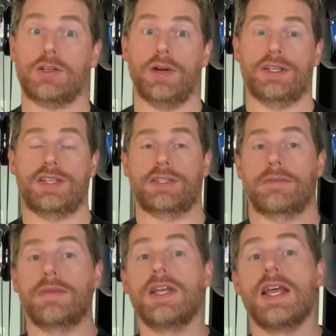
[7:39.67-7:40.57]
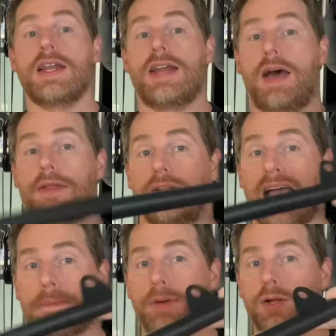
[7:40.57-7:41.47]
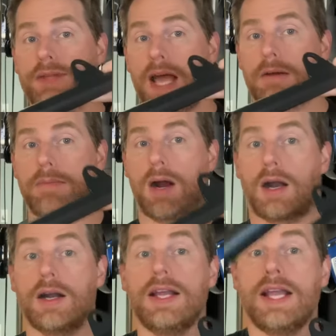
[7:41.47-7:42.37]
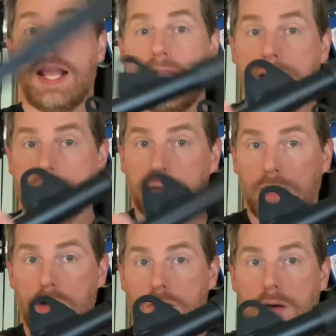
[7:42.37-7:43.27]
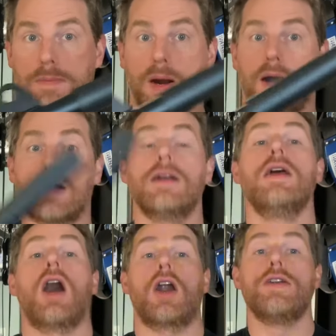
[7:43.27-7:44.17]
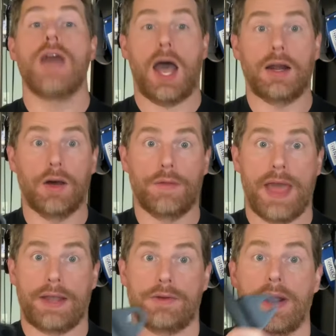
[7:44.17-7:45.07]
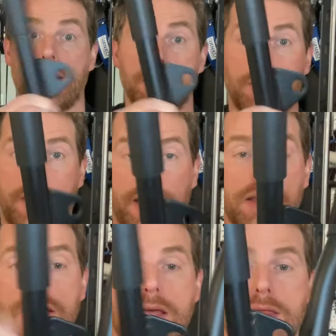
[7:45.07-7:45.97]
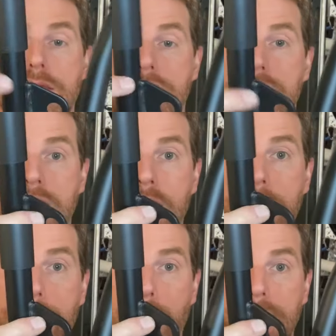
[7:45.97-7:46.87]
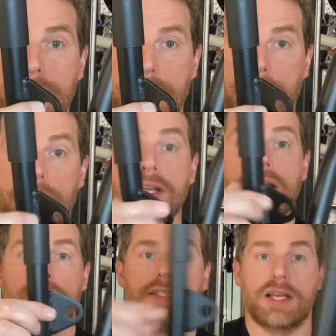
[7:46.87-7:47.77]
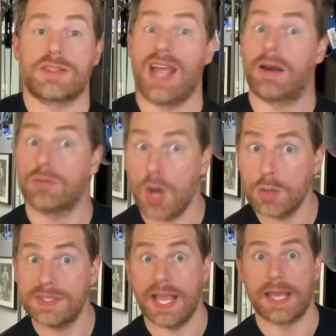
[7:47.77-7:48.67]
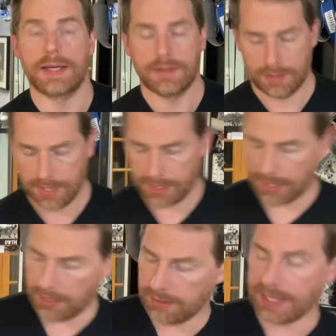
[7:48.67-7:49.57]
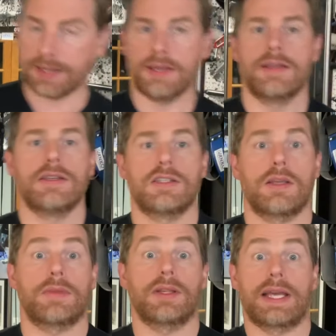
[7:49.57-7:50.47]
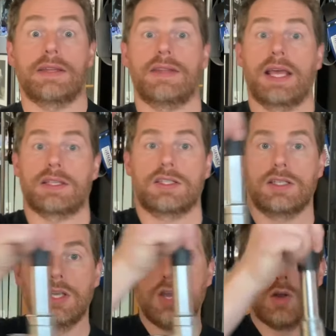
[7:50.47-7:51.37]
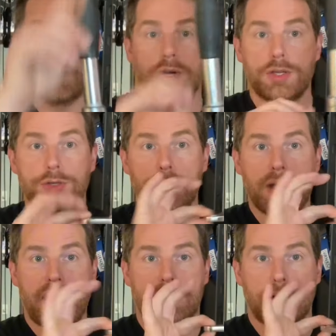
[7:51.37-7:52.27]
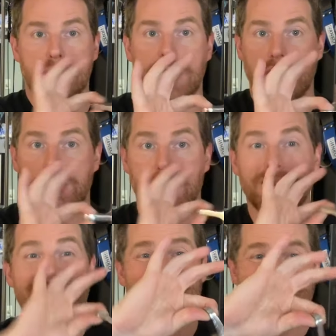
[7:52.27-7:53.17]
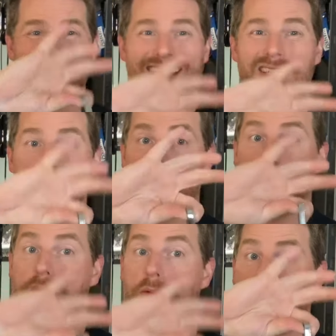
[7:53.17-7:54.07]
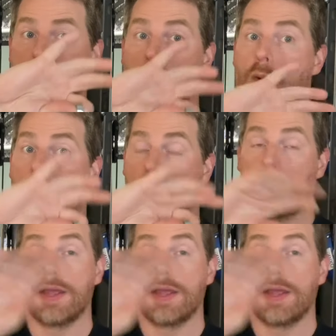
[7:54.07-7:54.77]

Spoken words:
criticism. Now, the lat pull-down bar and the low row bar are not all that great, okay? The center point here, it does not rotate, kind of like something like this, where you do have rotation, because this is really what you want.